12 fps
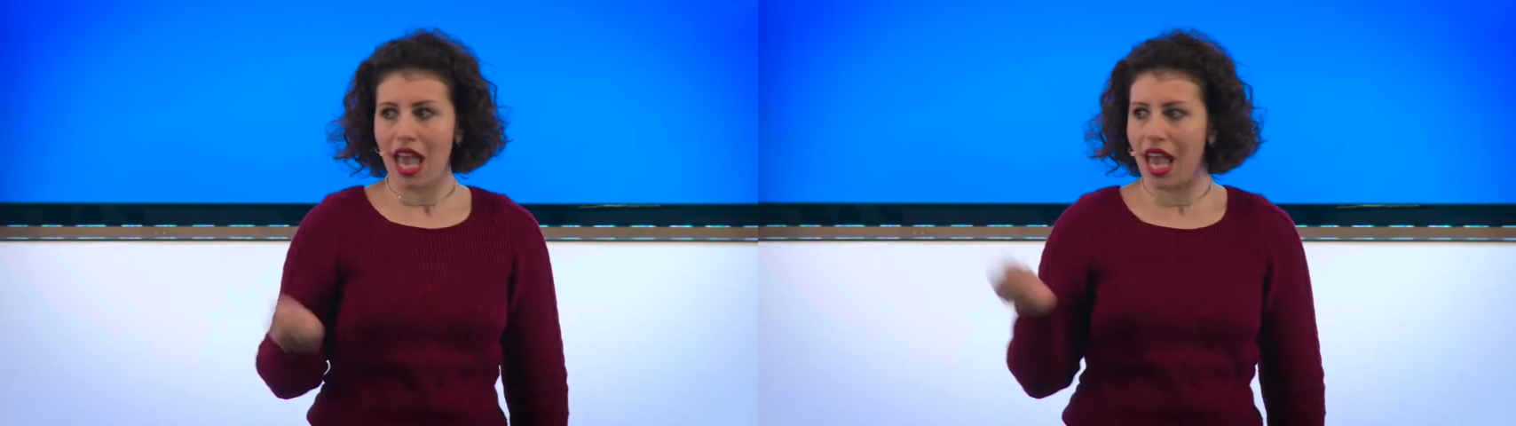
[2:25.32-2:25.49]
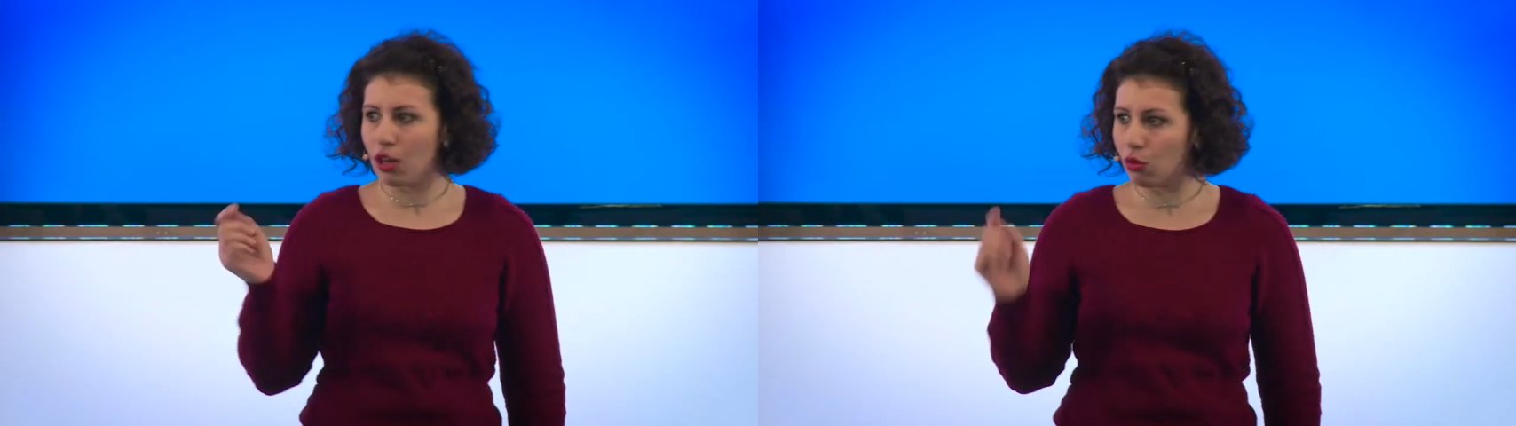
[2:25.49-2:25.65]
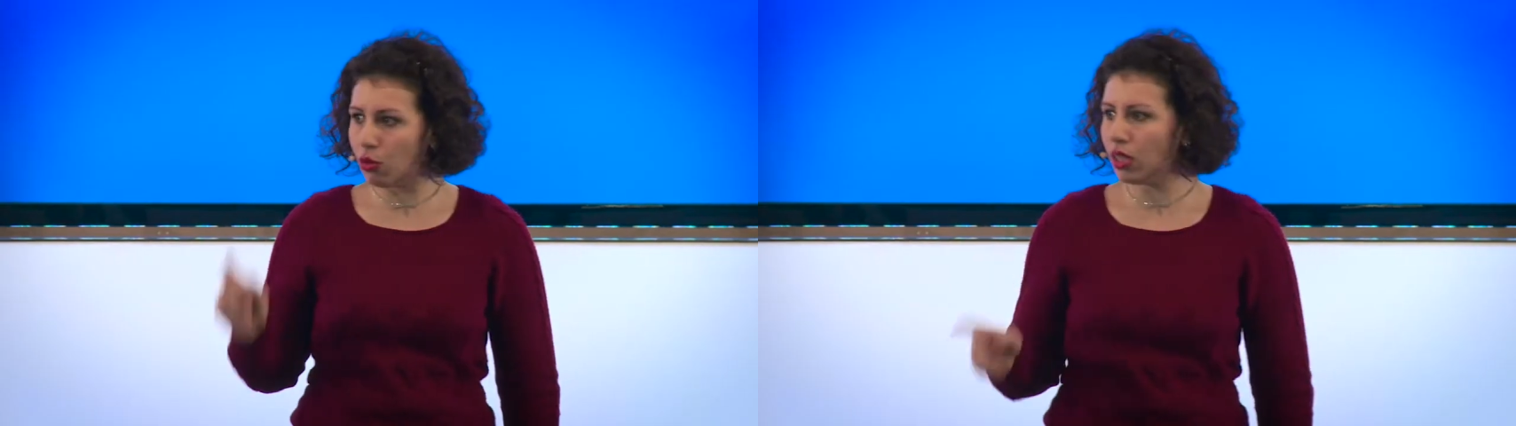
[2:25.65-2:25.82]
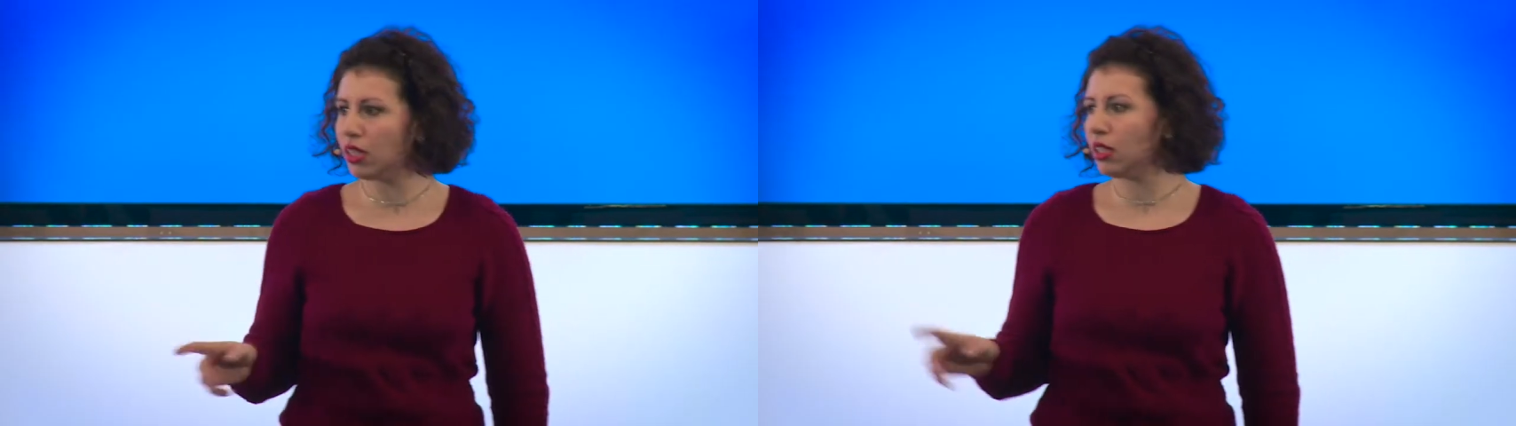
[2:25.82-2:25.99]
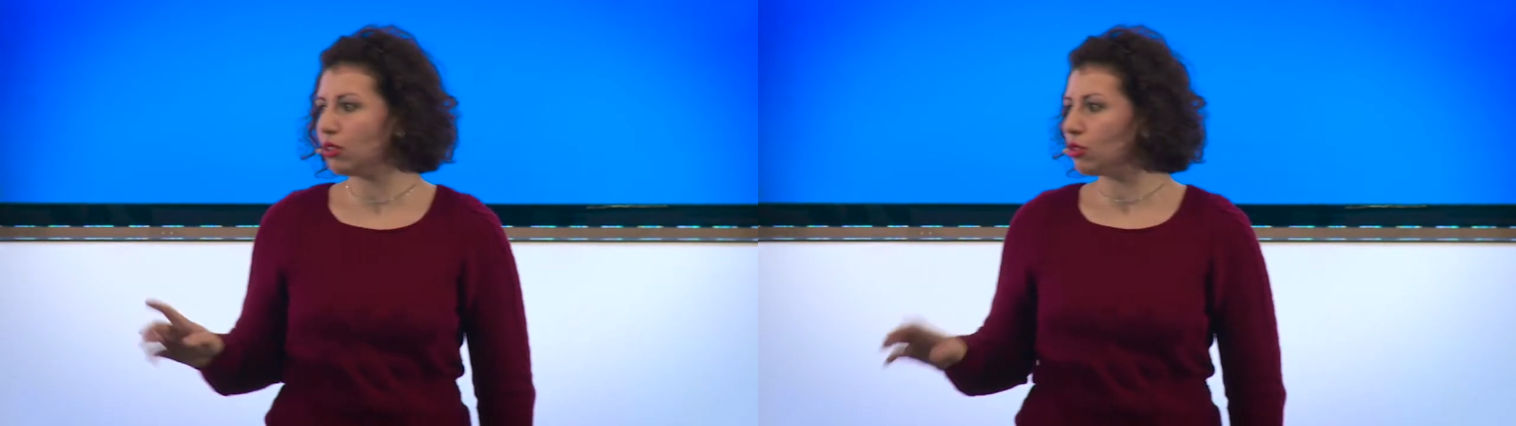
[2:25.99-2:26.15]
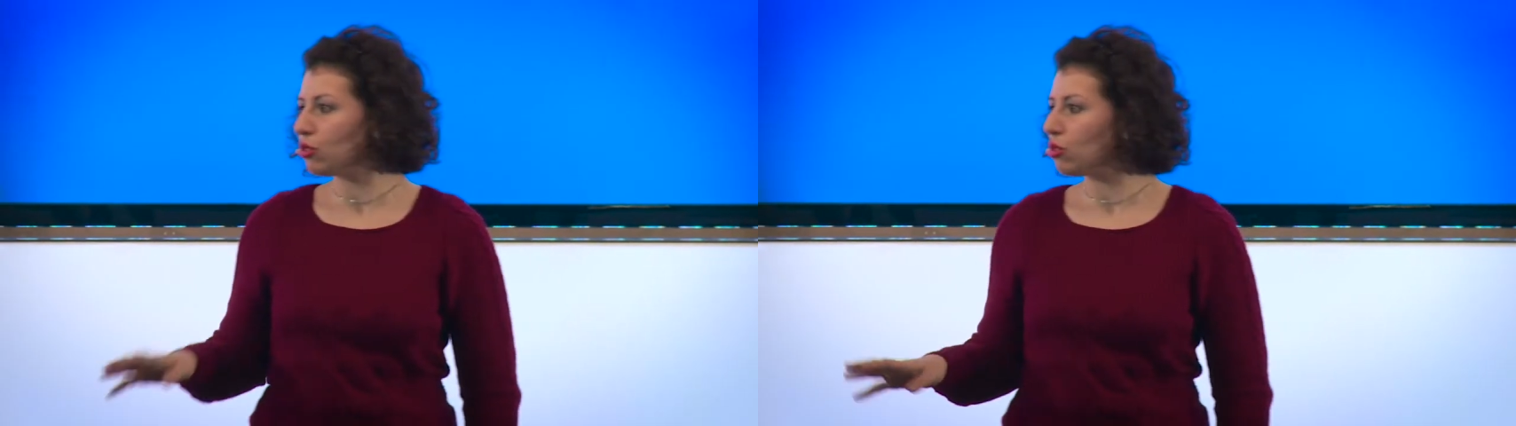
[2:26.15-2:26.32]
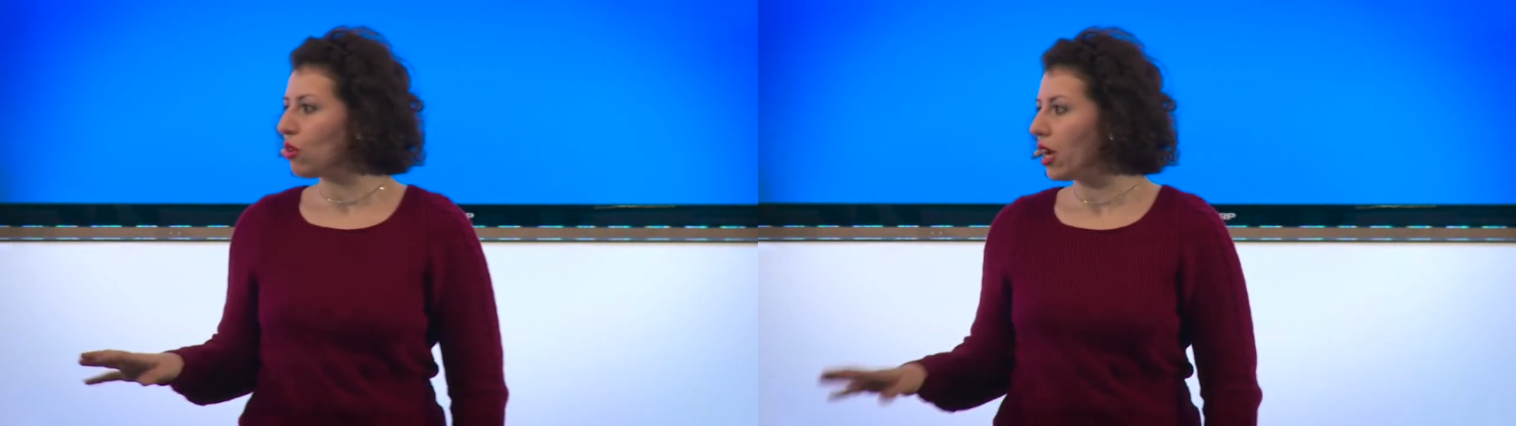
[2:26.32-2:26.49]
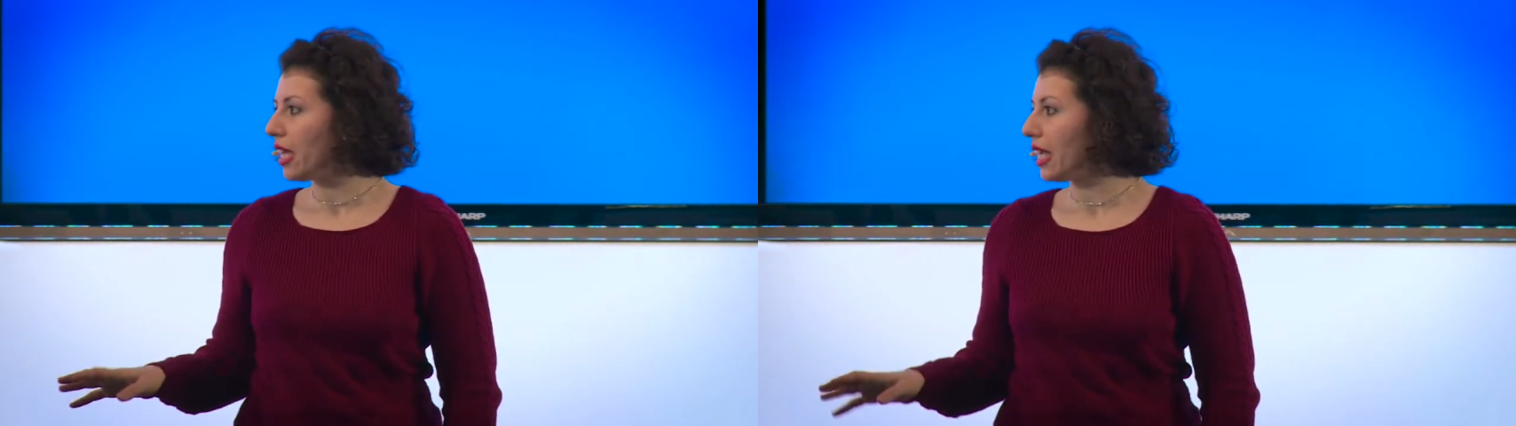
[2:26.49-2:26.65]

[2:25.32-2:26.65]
and willing to try